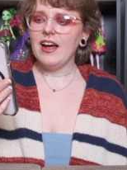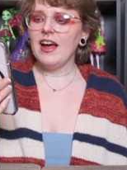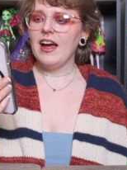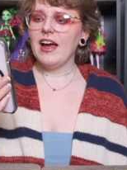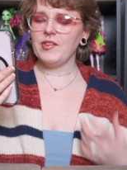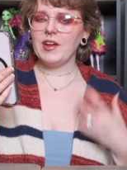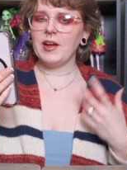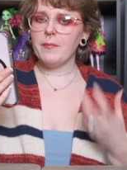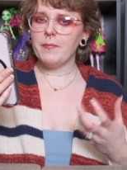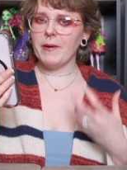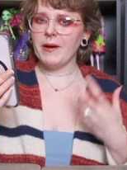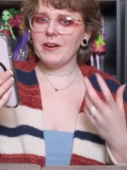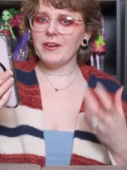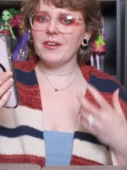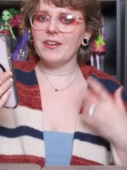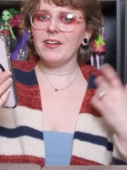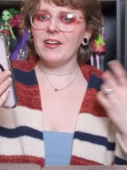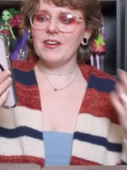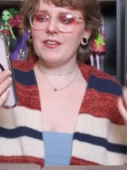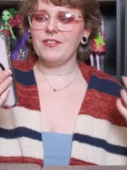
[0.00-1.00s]
It's like a
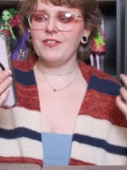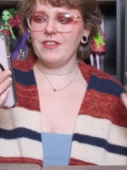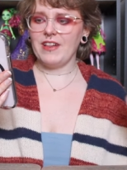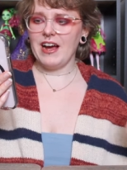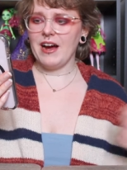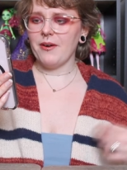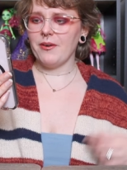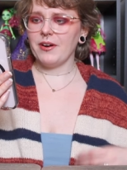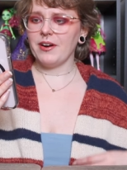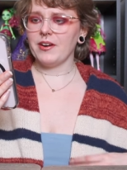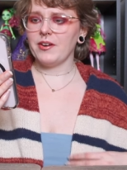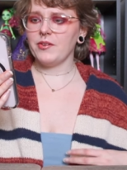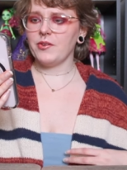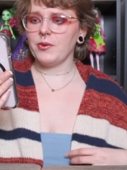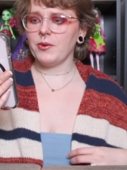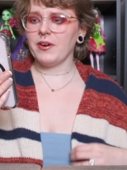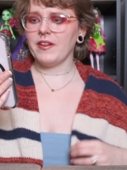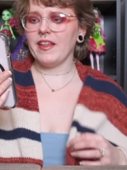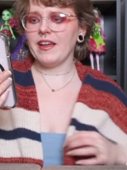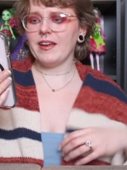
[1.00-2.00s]
bundle of flowers
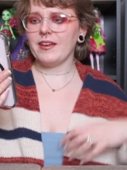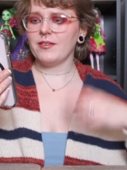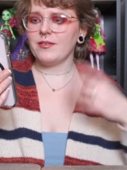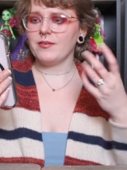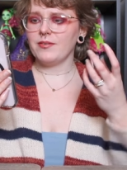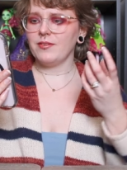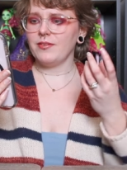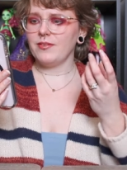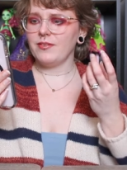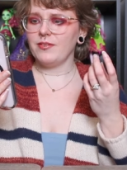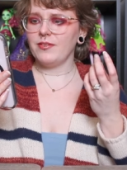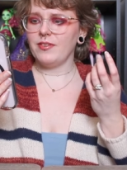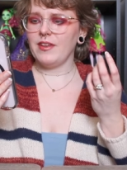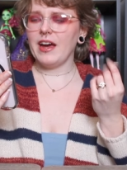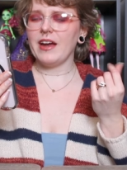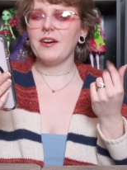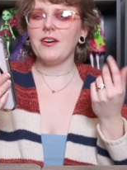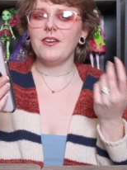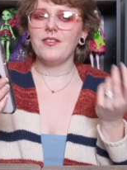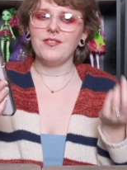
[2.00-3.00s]
or like
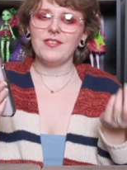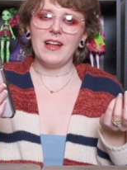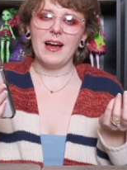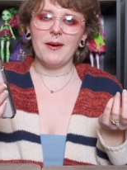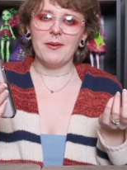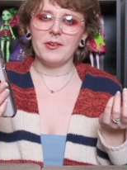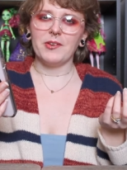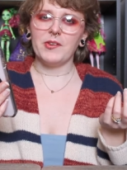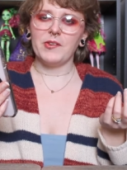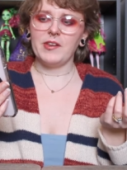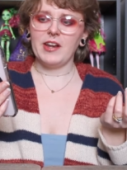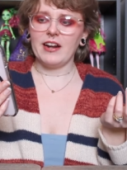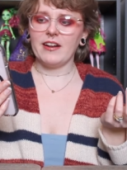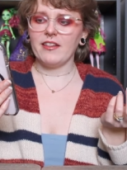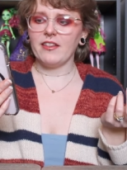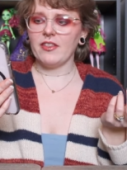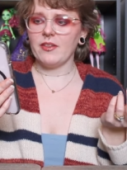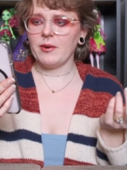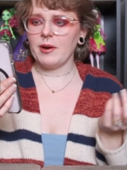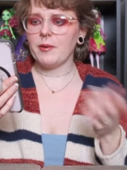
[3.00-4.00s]
I don't know if flowers is
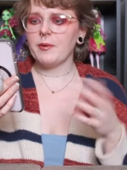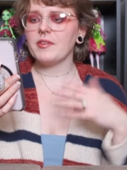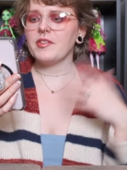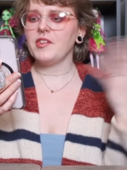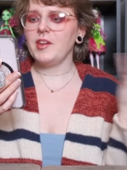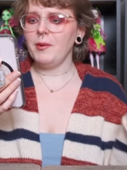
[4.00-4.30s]
technically the word.